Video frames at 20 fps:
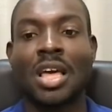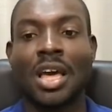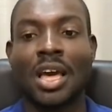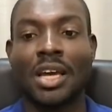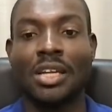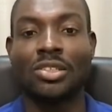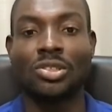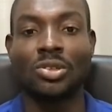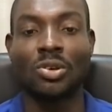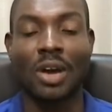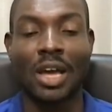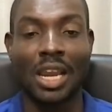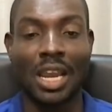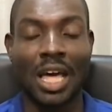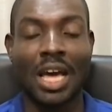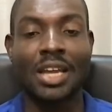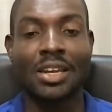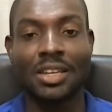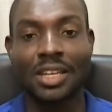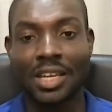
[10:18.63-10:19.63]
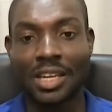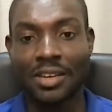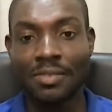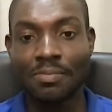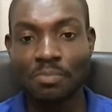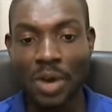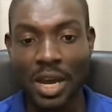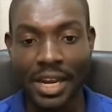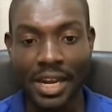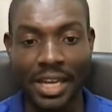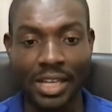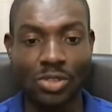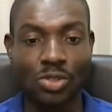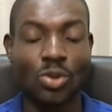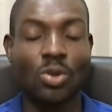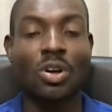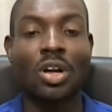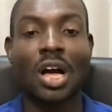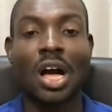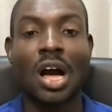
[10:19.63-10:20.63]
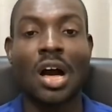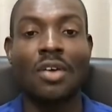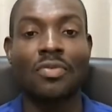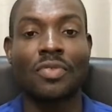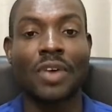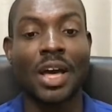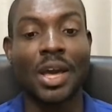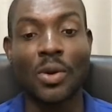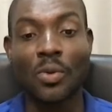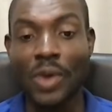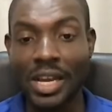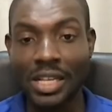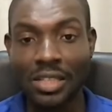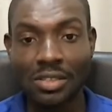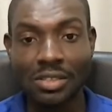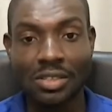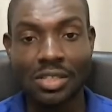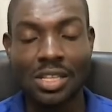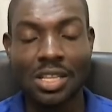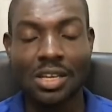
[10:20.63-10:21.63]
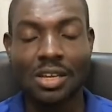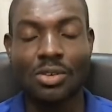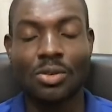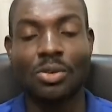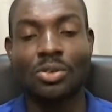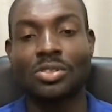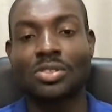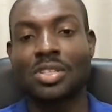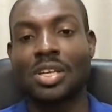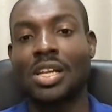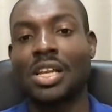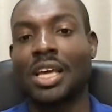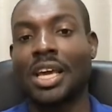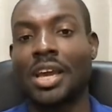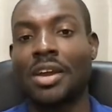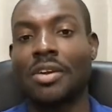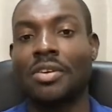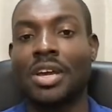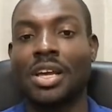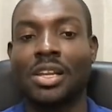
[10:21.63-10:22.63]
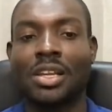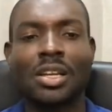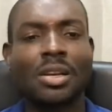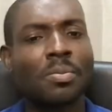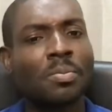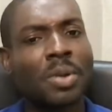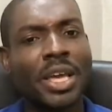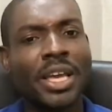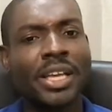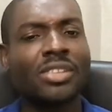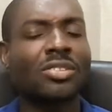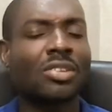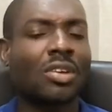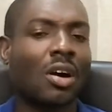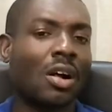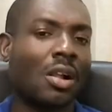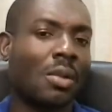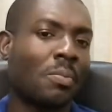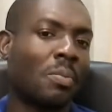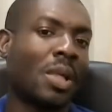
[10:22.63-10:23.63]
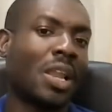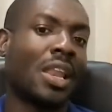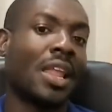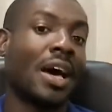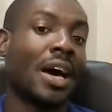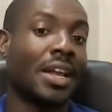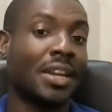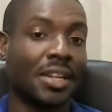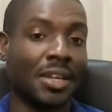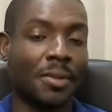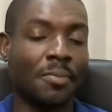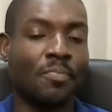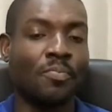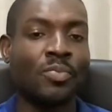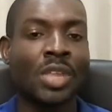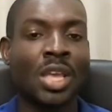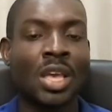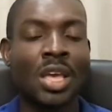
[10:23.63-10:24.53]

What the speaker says: And so I landed and I took off. I went to the coastal area, a little place called Palanan.